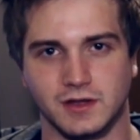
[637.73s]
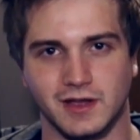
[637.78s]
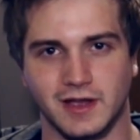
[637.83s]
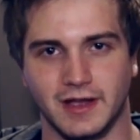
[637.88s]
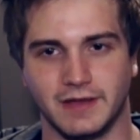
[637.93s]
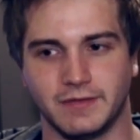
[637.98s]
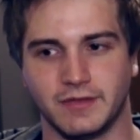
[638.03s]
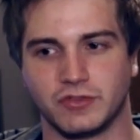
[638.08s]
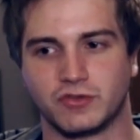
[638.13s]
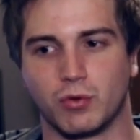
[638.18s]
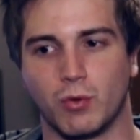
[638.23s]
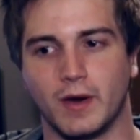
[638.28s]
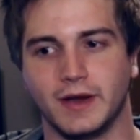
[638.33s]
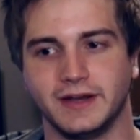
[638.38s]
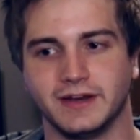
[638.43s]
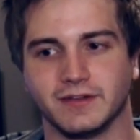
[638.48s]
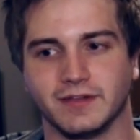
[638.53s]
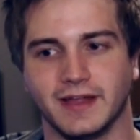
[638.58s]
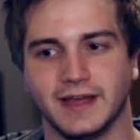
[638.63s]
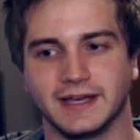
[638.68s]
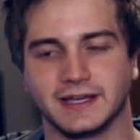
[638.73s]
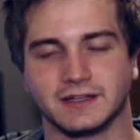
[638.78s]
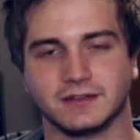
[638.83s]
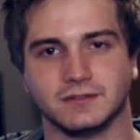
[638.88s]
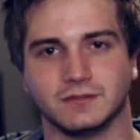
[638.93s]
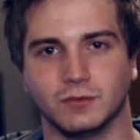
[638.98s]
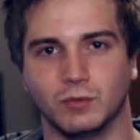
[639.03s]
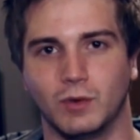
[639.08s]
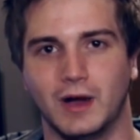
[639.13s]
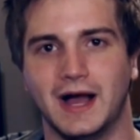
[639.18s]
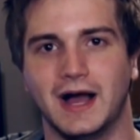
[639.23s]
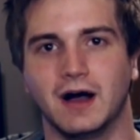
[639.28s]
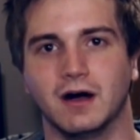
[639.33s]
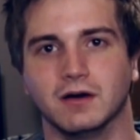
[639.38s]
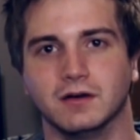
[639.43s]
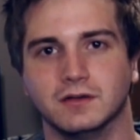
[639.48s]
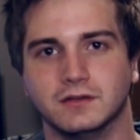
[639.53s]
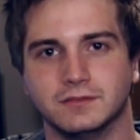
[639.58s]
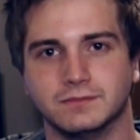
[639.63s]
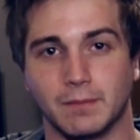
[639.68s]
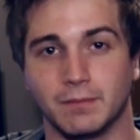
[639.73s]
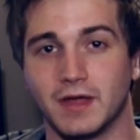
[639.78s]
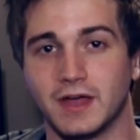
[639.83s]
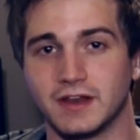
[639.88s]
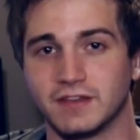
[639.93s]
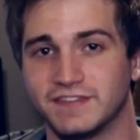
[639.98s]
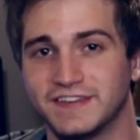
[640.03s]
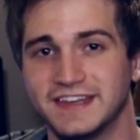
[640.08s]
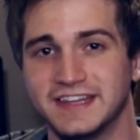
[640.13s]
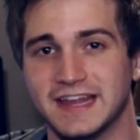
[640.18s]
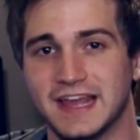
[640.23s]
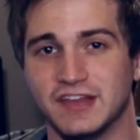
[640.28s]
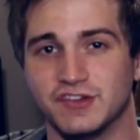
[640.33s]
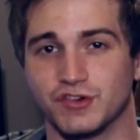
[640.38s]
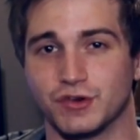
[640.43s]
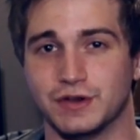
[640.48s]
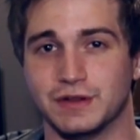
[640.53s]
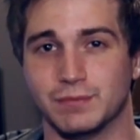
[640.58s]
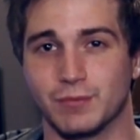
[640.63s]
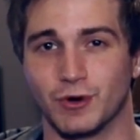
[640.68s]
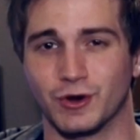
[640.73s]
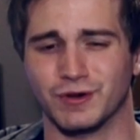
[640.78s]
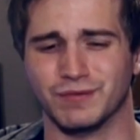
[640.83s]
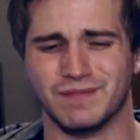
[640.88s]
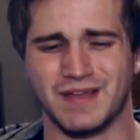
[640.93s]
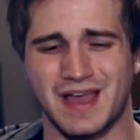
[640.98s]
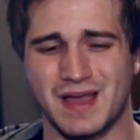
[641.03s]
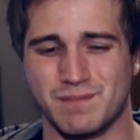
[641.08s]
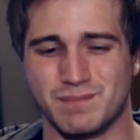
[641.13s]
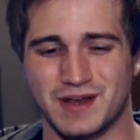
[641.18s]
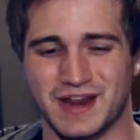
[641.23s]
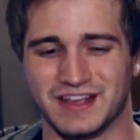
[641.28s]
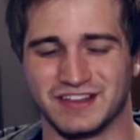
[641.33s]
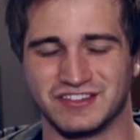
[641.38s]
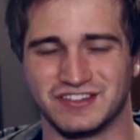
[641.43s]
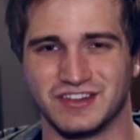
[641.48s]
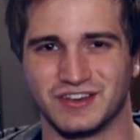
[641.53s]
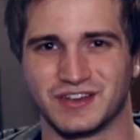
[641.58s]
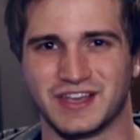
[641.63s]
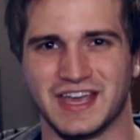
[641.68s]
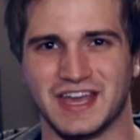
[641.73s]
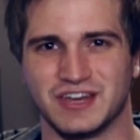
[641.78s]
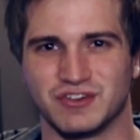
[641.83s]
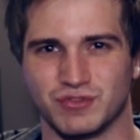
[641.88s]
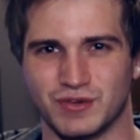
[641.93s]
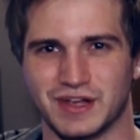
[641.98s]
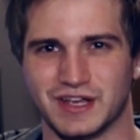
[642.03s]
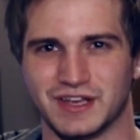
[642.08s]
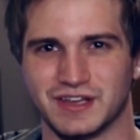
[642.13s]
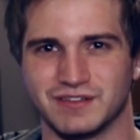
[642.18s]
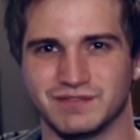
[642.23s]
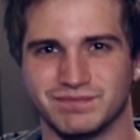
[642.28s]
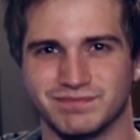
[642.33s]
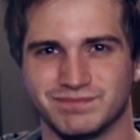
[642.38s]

And then 20, you're like, wow, I'm not a teenager anymore, but I still can't drink.